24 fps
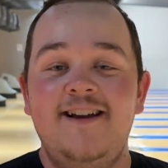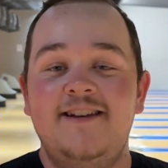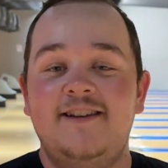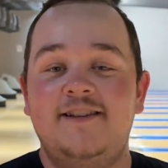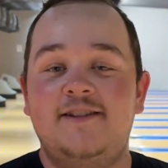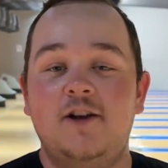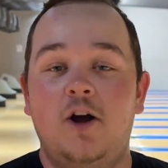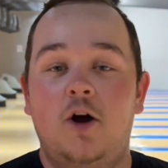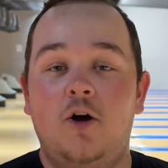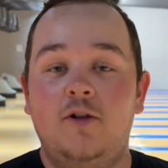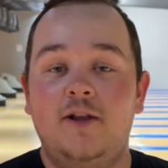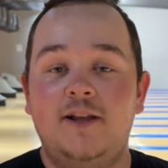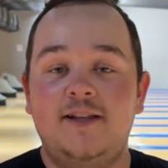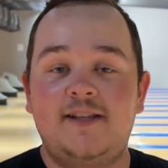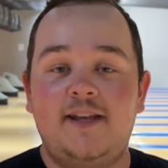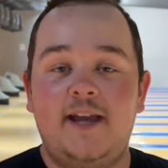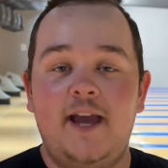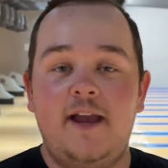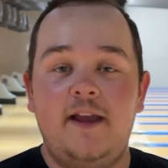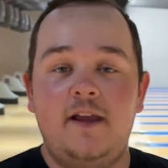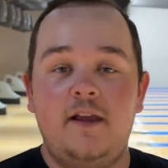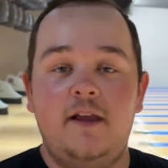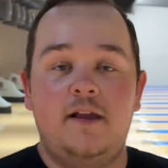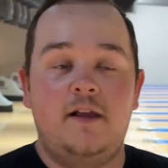So let's
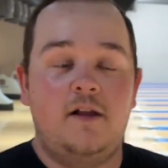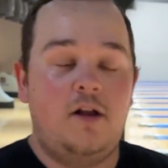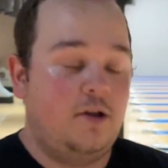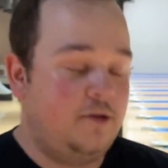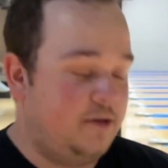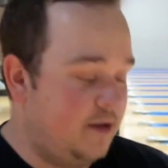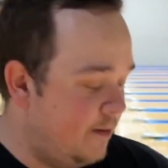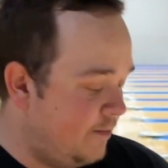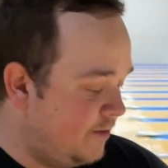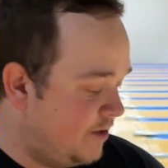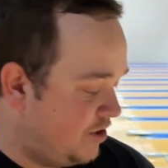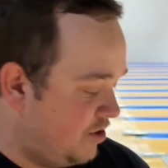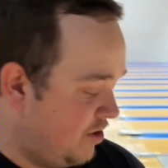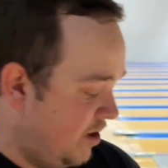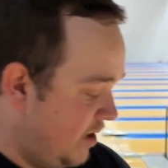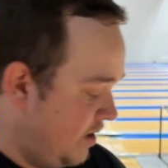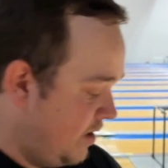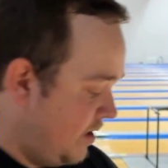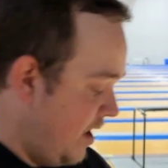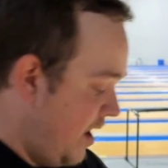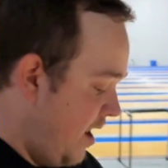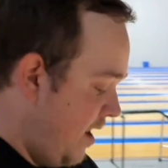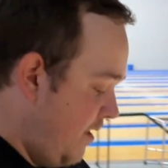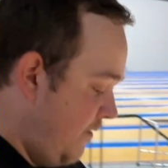and I'll demonstrate
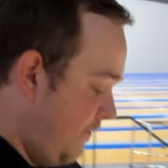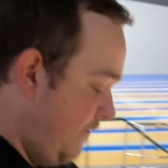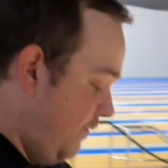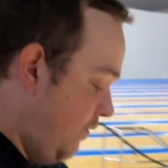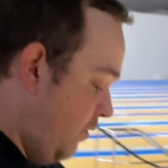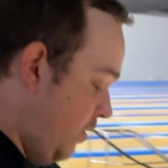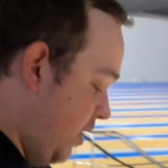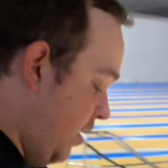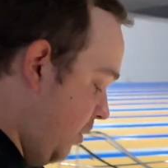that for you